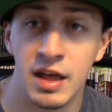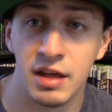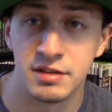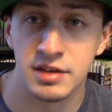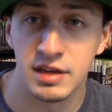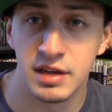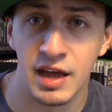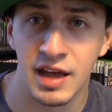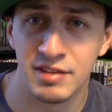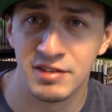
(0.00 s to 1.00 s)
Helsing, I
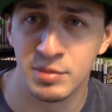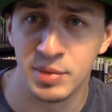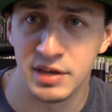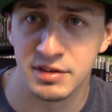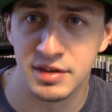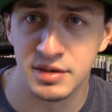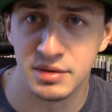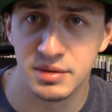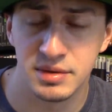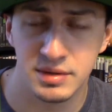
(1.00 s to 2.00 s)
have this for
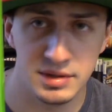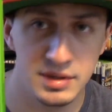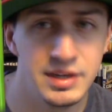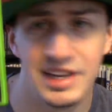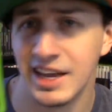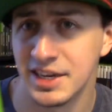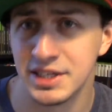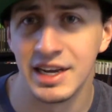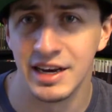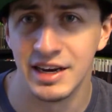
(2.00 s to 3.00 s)
PS2, and I actually
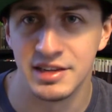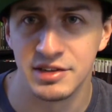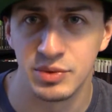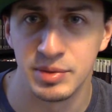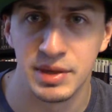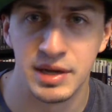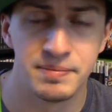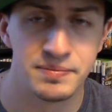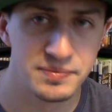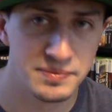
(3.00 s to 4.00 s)
got it at Disc Replay.
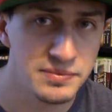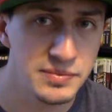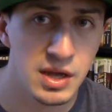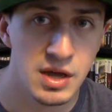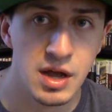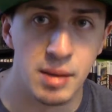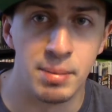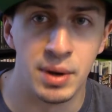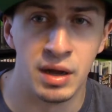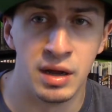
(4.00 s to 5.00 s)

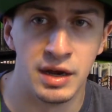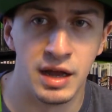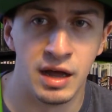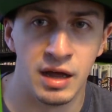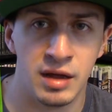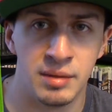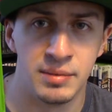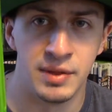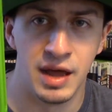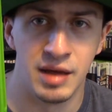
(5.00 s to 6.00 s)
But
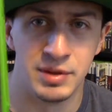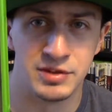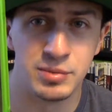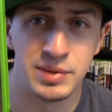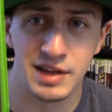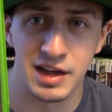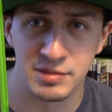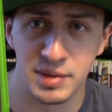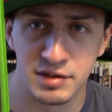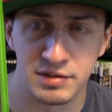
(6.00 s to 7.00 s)
I'm assuming the
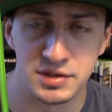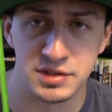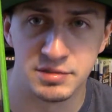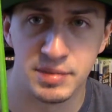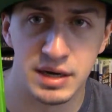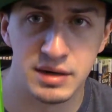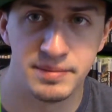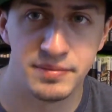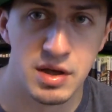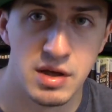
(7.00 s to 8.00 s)
Xbox version is better.
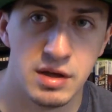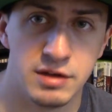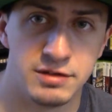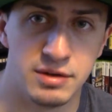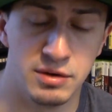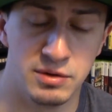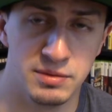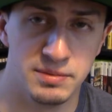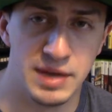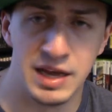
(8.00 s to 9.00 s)

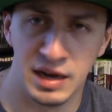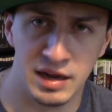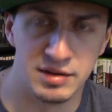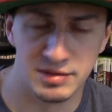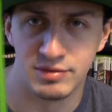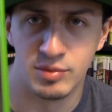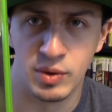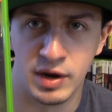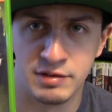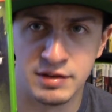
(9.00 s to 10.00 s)
So, and from
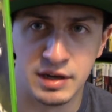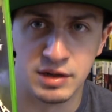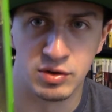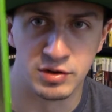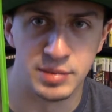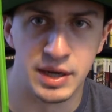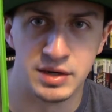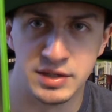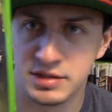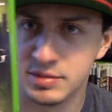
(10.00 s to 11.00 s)
what I've seen, it looks
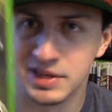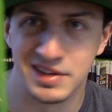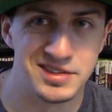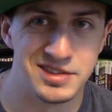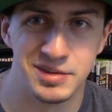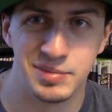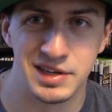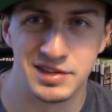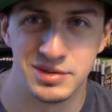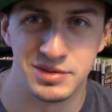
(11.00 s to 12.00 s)
better just because the
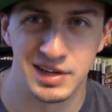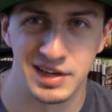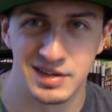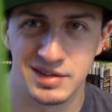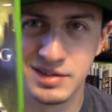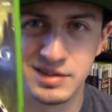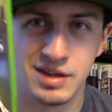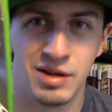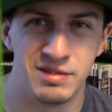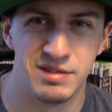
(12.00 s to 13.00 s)
PS2 is like
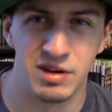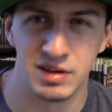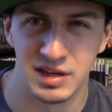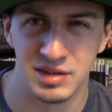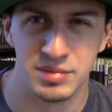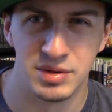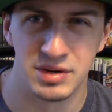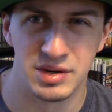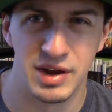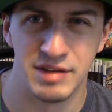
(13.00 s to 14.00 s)
all foggy and
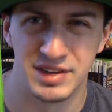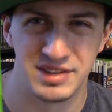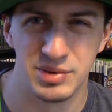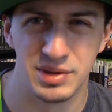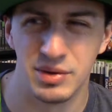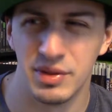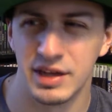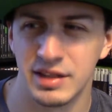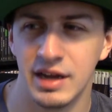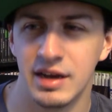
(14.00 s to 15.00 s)
blurry graphics. I really don't
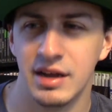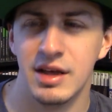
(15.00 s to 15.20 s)
like that.